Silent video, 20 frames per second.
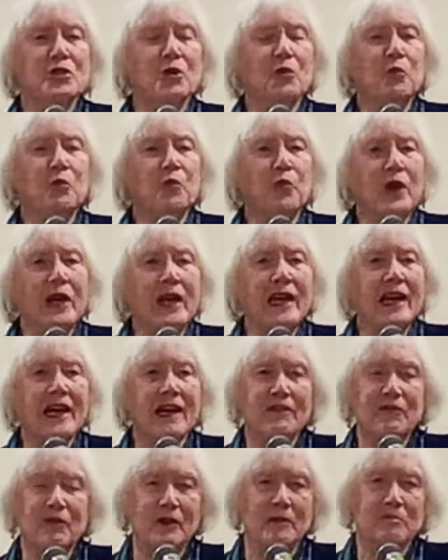So we
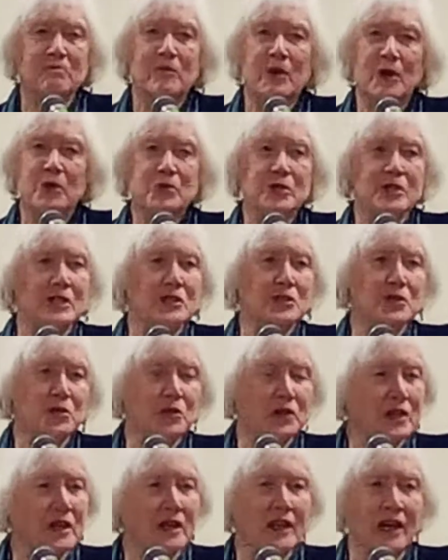have what Moses
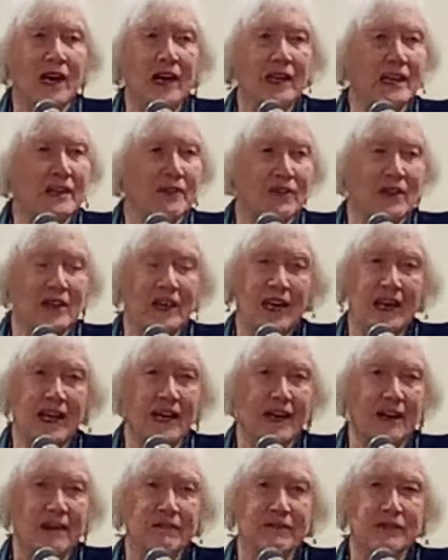could not even
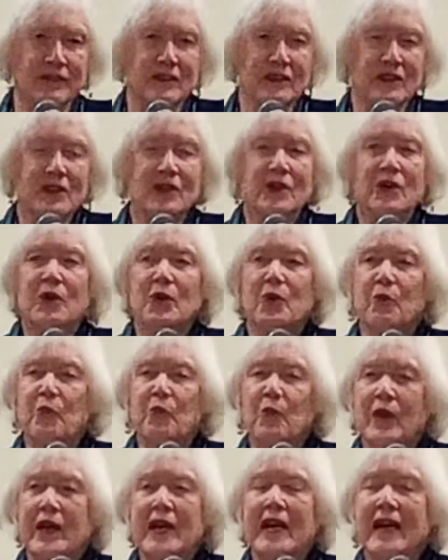have.
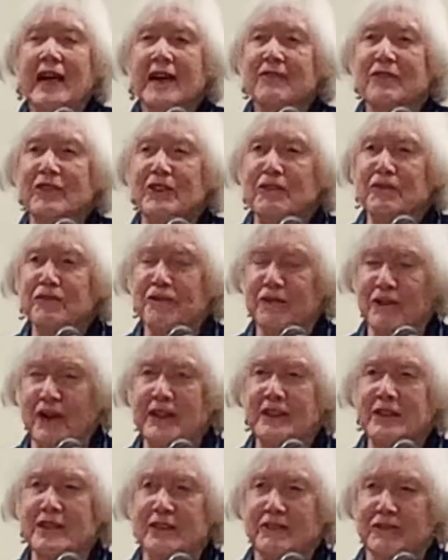We have the
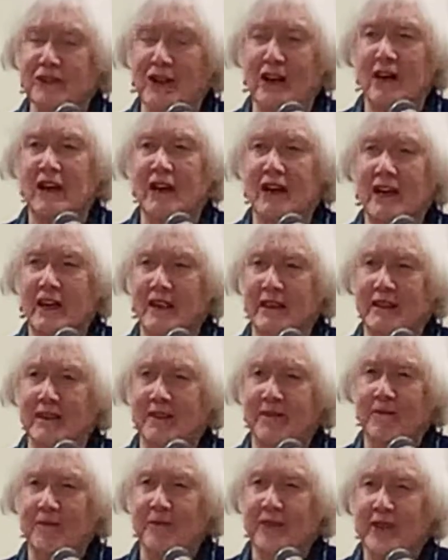front of
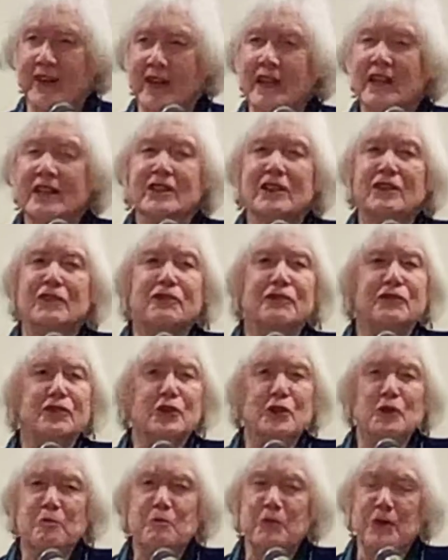God, the
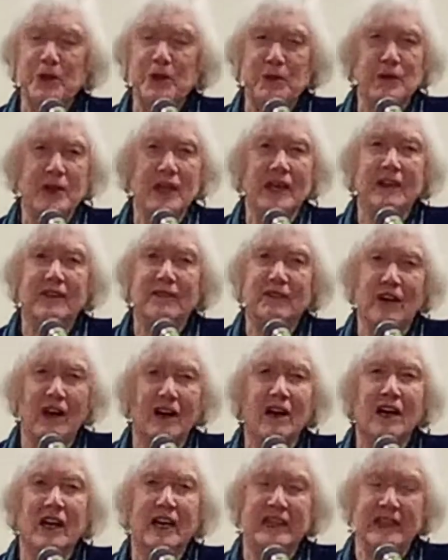full beauty of
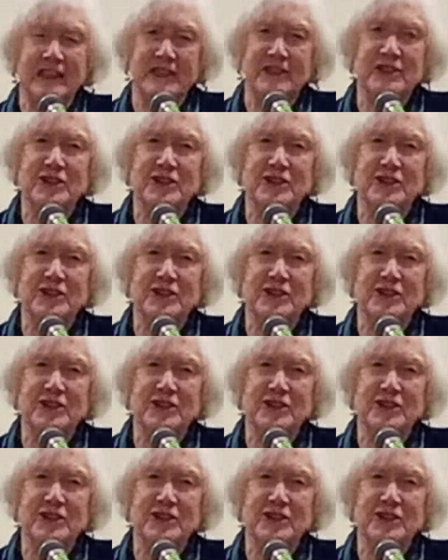God